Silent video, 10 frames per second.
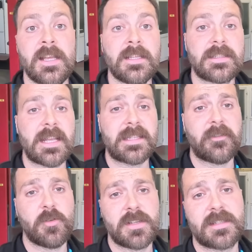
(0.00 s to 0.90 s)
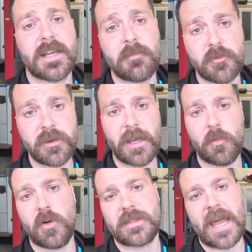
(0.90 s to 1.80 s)
So let's give you a summary on
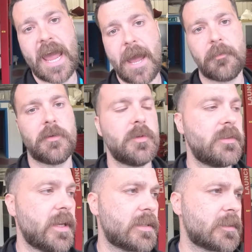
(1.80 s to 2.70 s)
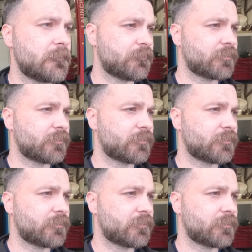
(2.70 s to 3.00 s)
what's happened with this.